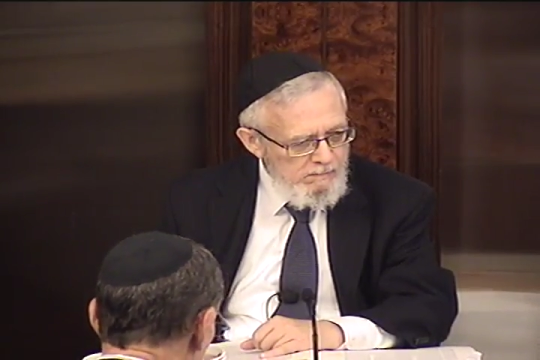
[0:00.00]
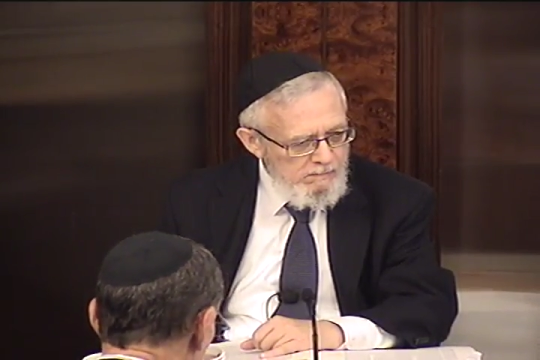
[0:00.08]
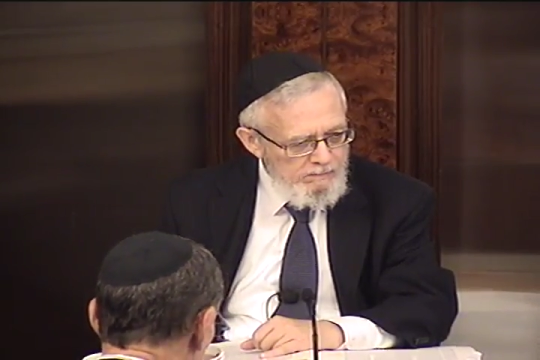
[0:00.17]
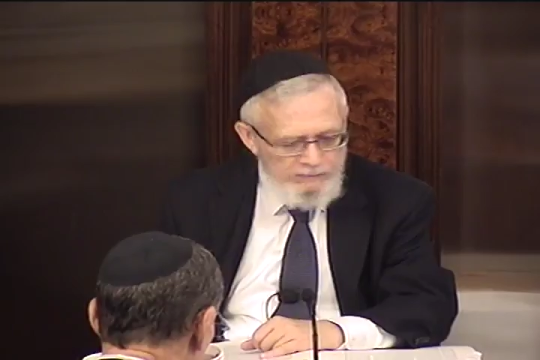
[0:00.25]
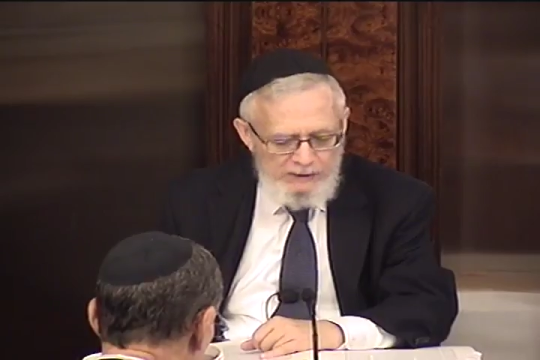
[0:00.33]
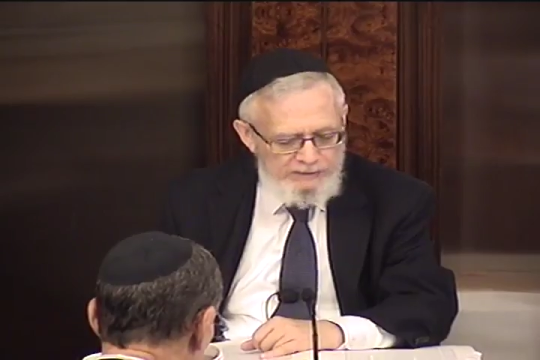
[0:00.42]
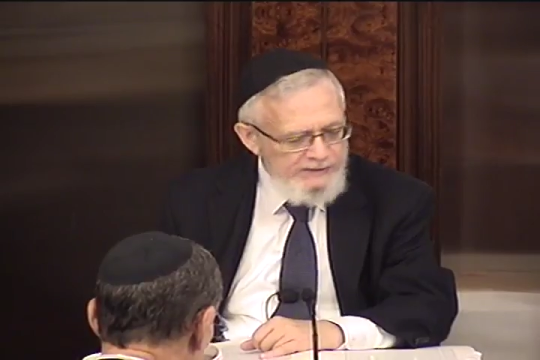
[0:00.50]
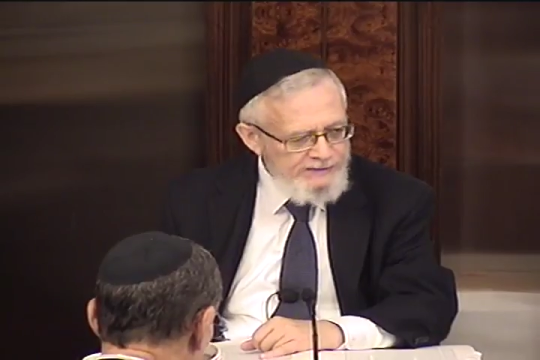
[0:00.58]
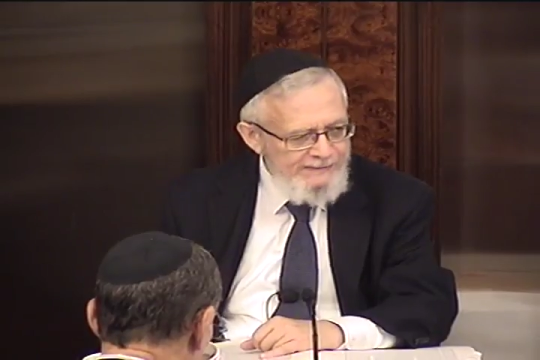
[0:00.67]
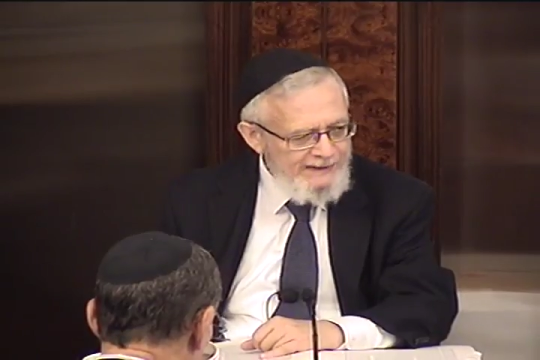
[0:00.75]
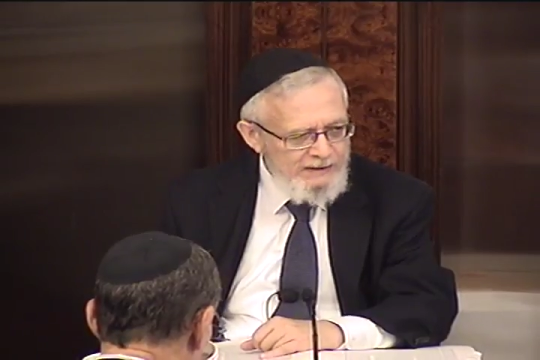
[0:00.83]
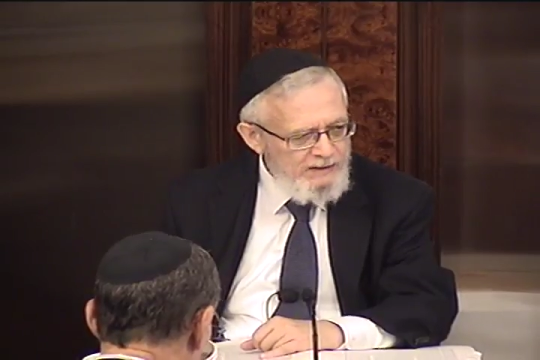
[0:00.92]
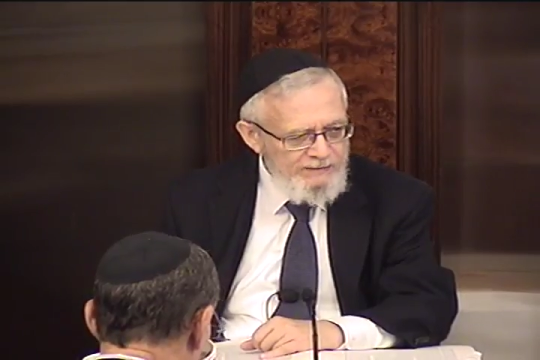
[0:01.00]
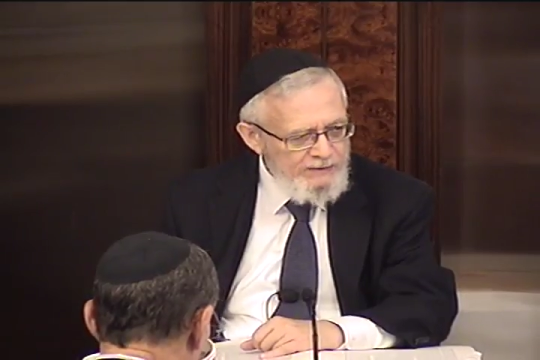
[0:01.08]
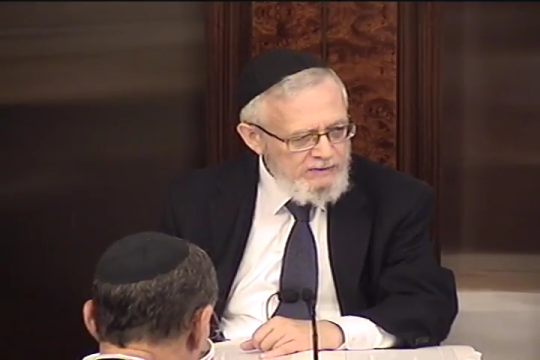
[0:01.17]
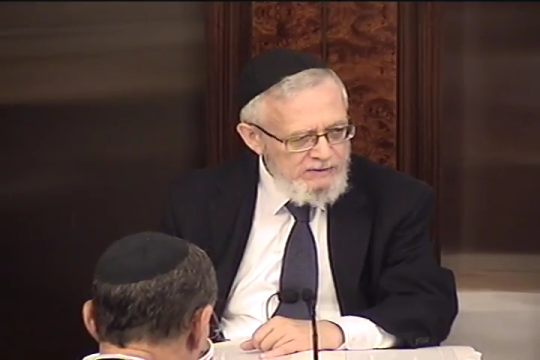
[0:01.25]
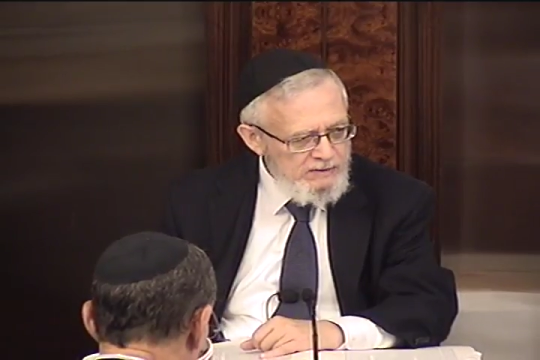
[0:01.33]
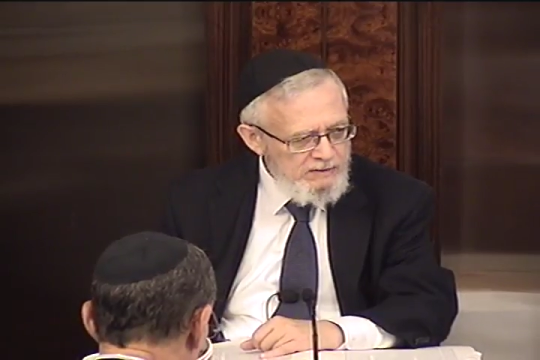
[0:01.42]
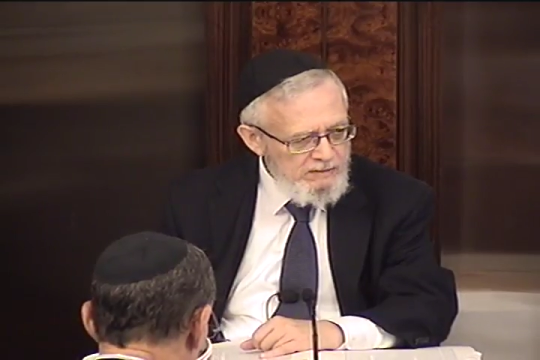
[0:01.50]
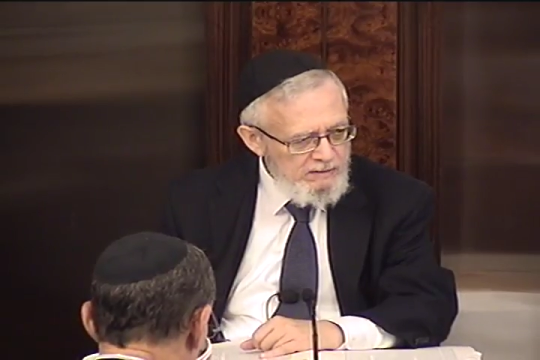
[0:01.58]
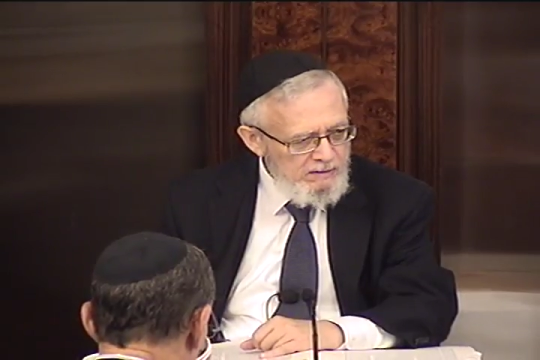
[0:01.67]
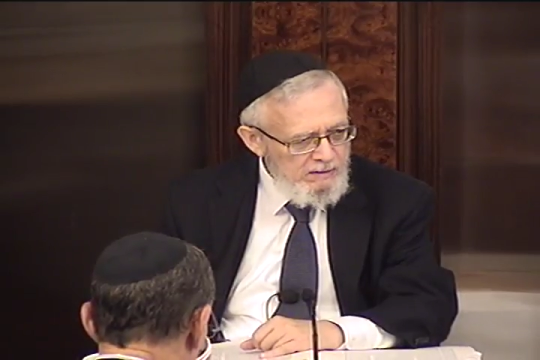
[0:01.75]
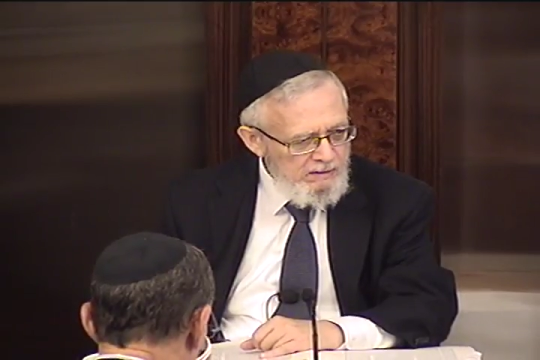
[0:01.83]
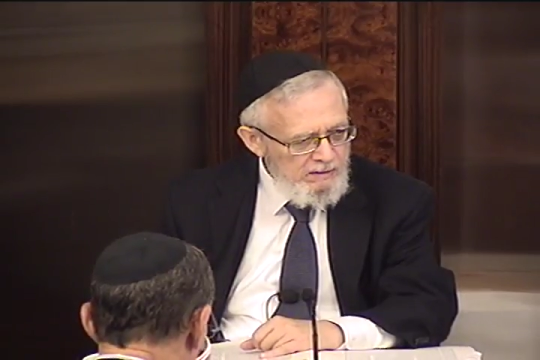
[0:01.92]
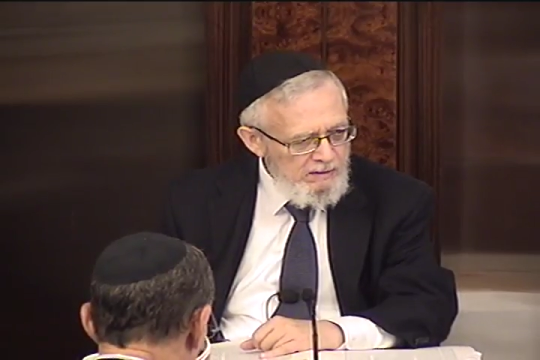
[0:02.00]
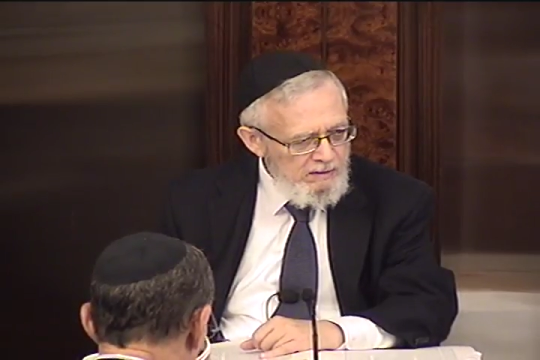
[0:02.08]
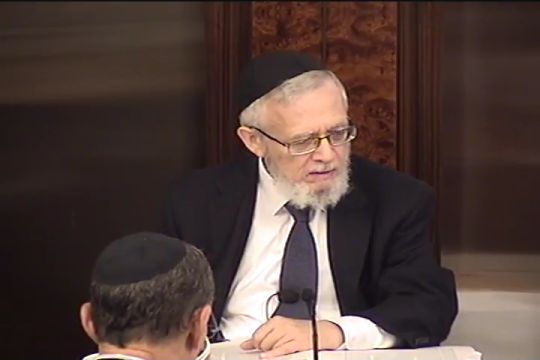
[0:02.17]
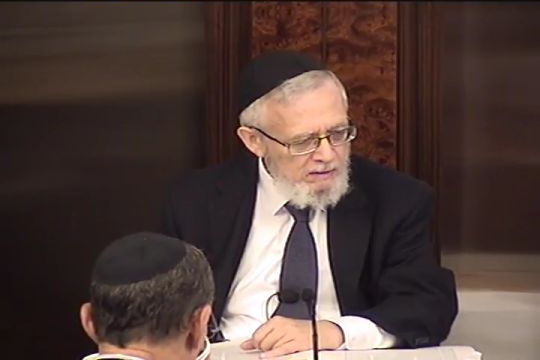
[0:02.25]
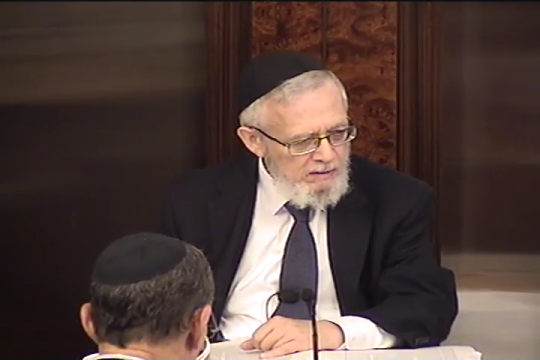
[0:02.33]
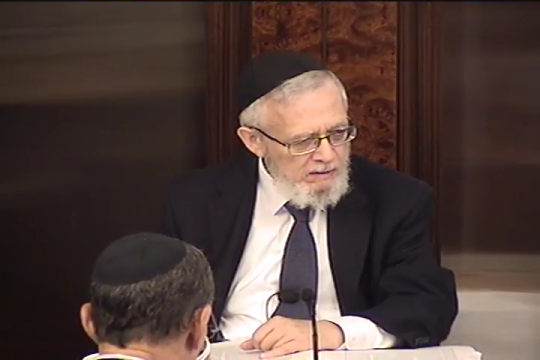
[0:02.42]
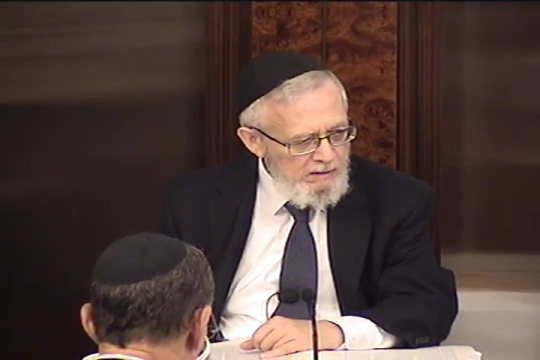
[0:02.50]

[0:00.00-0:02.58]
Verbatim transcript: No, it doesn't make a difference. What do you mean, what doesn't make a